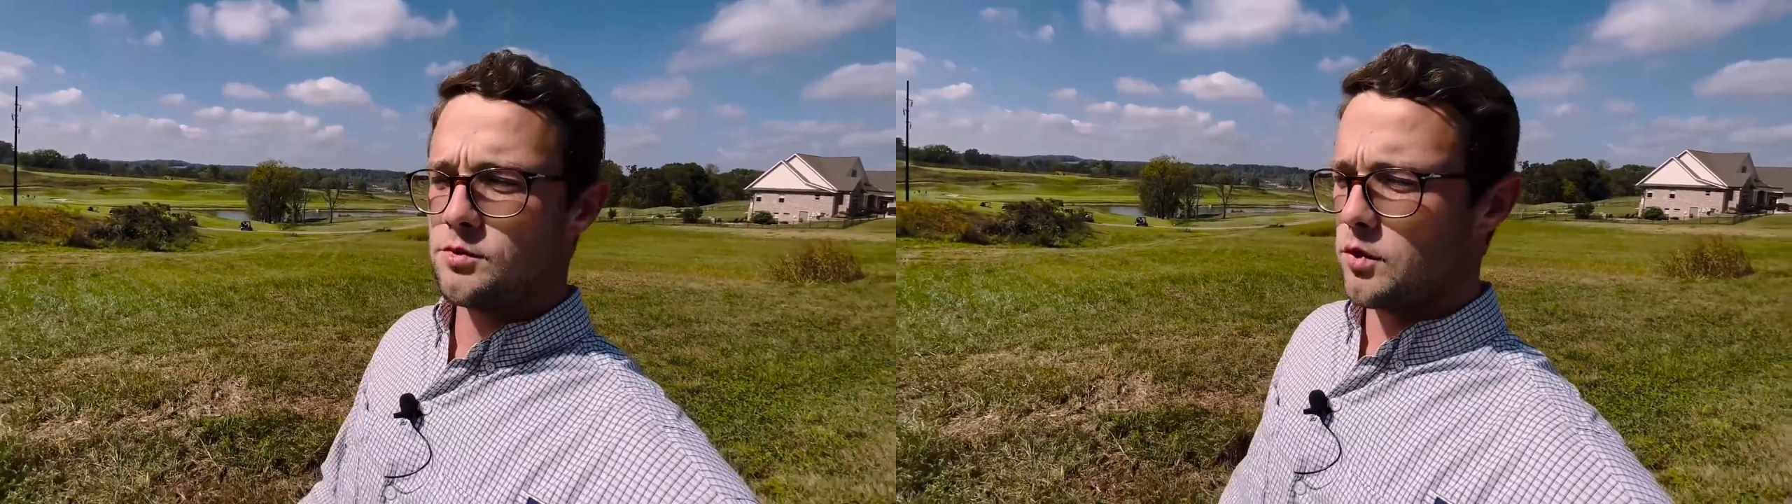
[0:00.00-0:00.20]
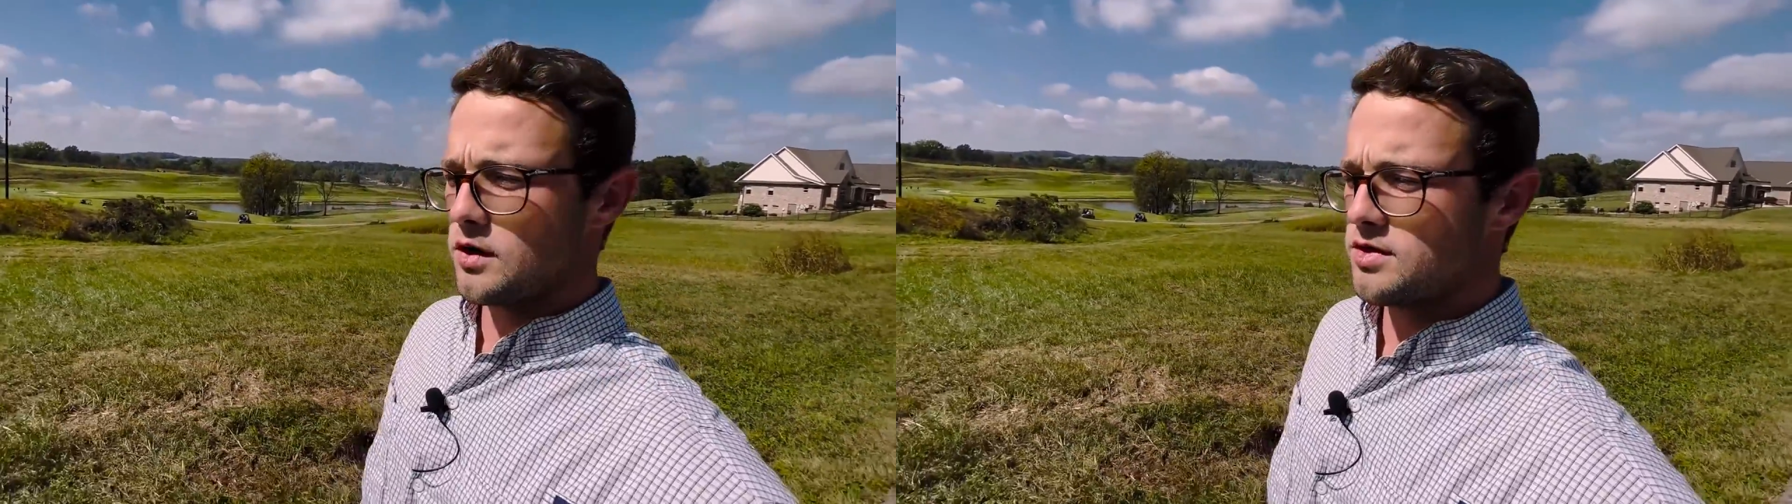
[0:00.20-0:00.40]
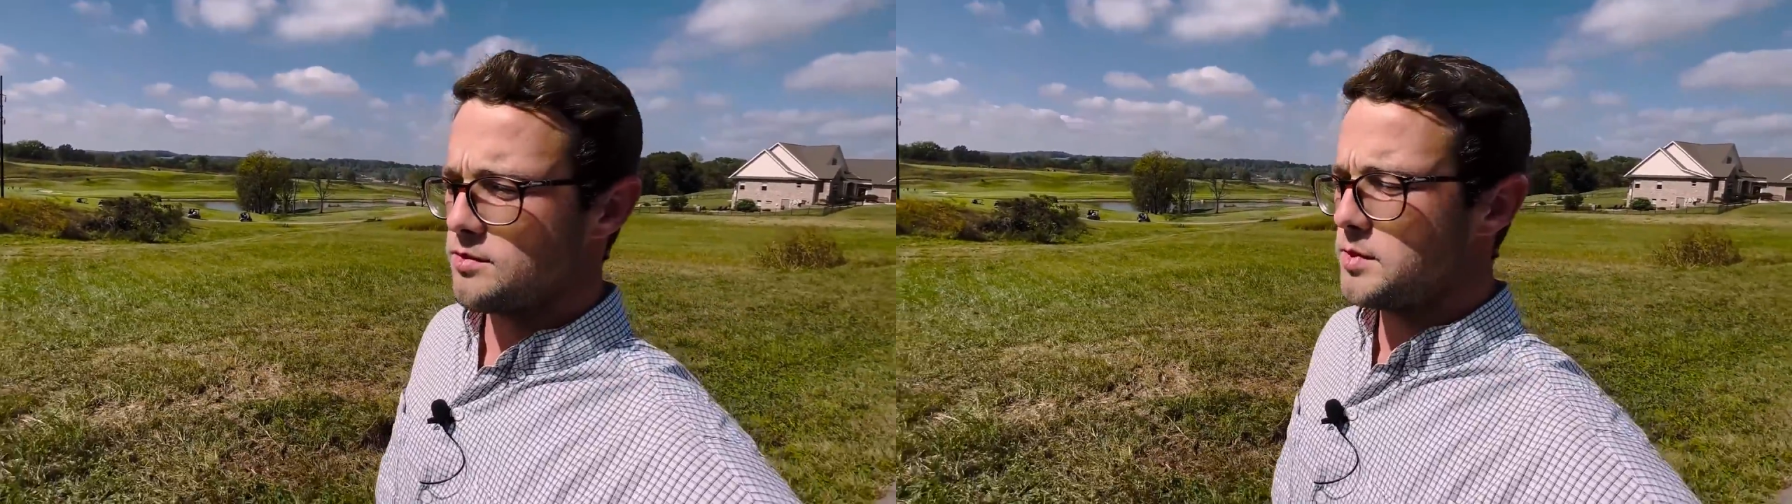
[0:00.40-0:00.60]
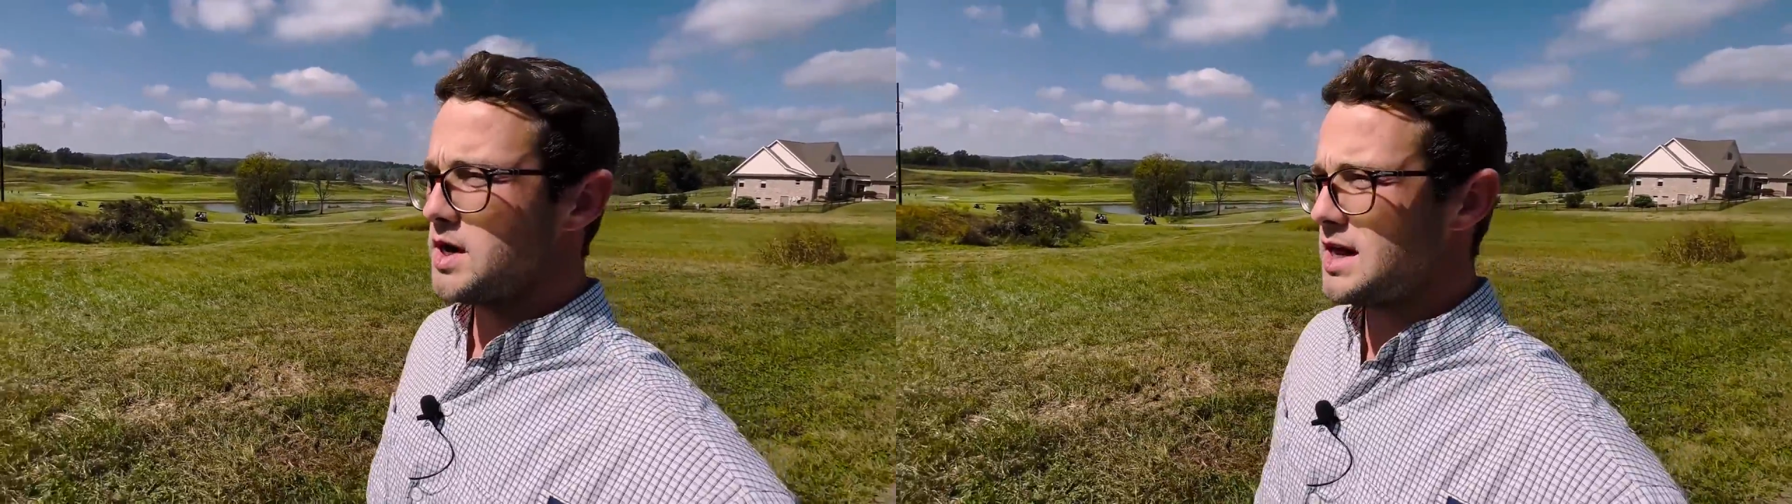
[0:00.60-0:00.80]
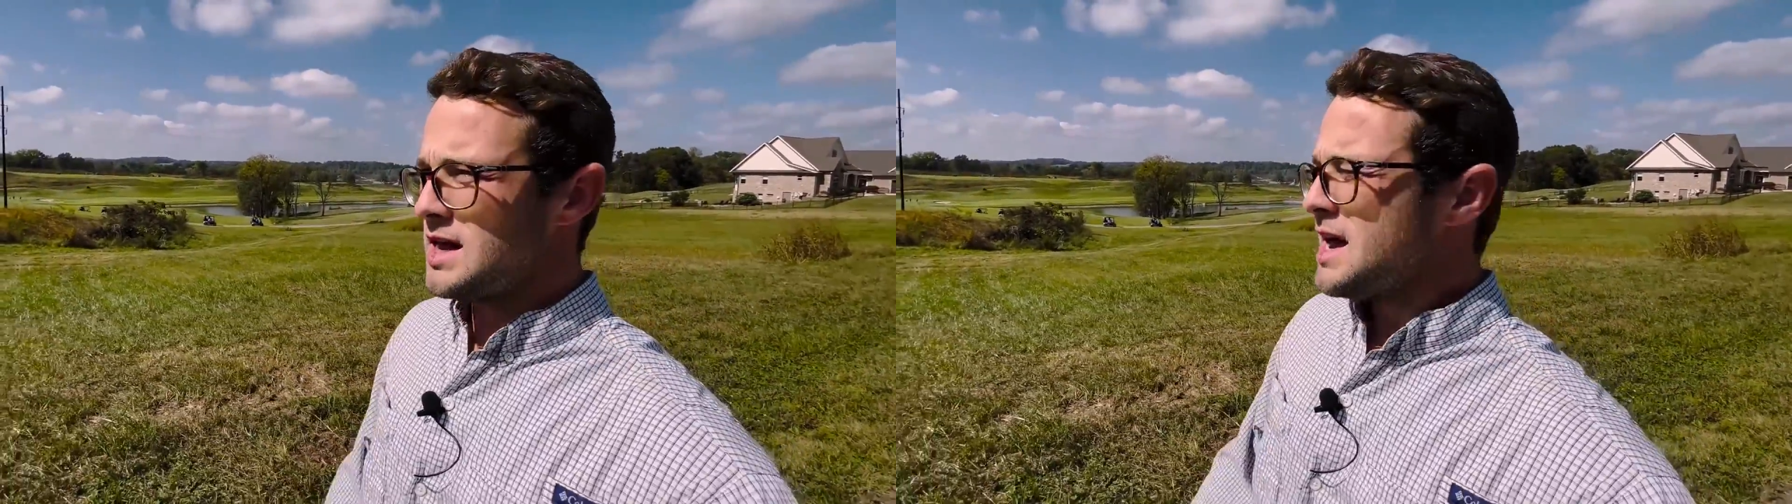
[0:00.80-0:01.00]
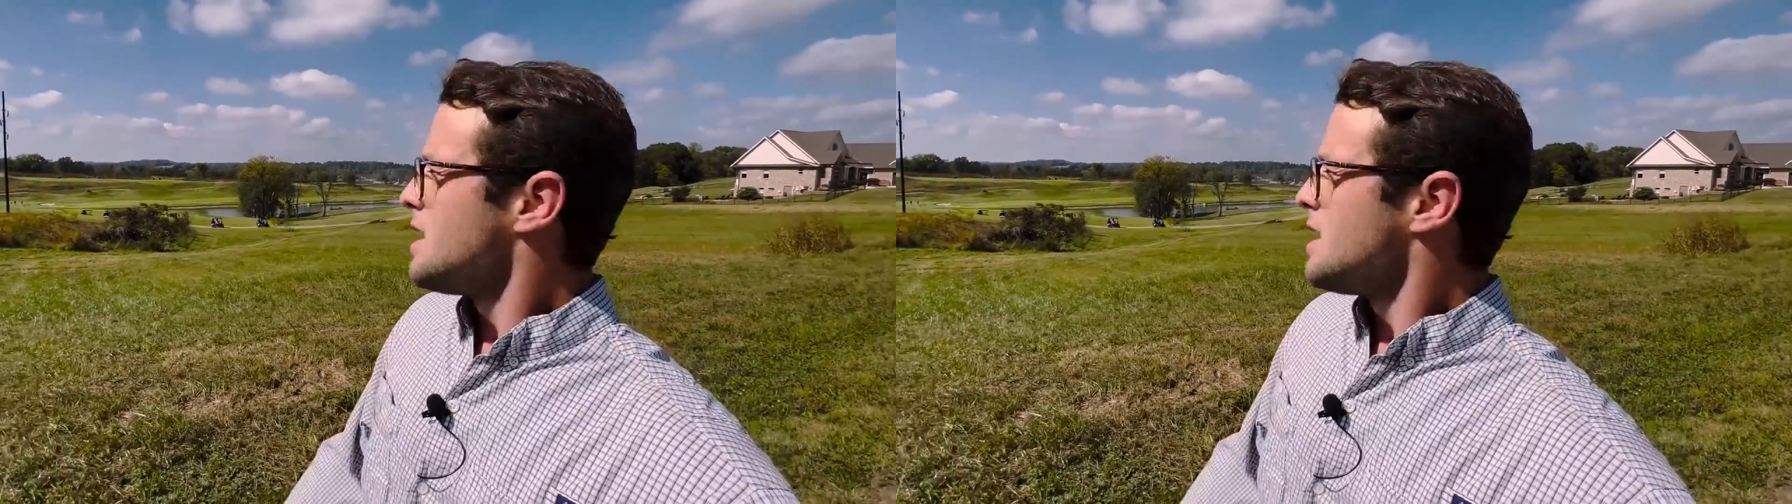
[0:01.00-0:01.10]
worth the money.